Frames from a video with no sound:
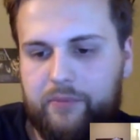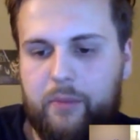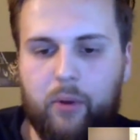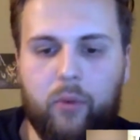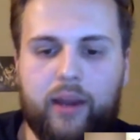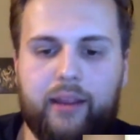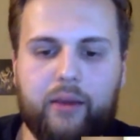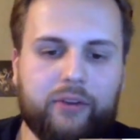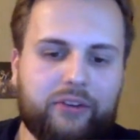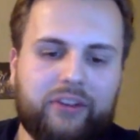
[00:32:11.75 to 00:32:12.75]
Number 1, it
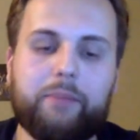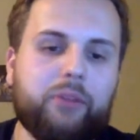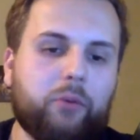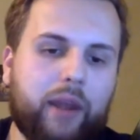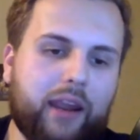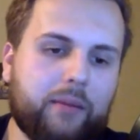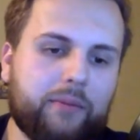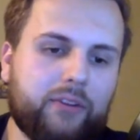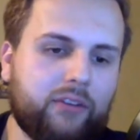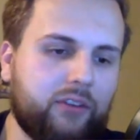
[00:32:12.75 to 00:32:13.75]
was keep the
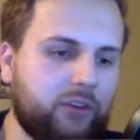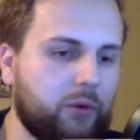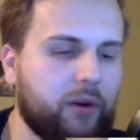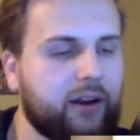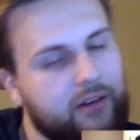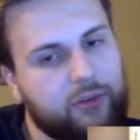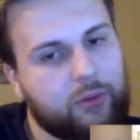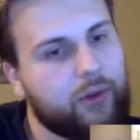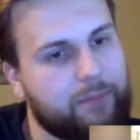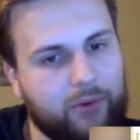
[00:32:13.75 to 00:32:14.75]
Rams to under
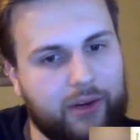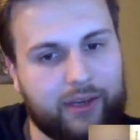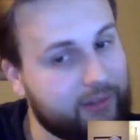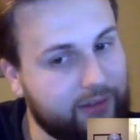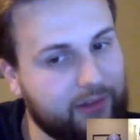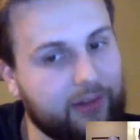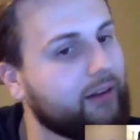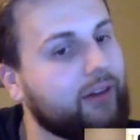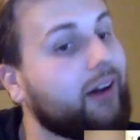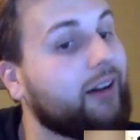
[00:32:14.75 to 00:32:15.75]
20 points
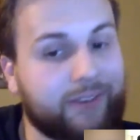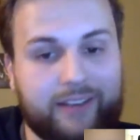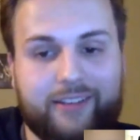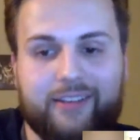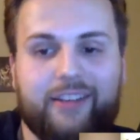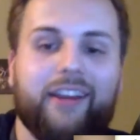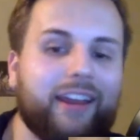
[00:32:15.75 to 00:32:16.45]
on offense.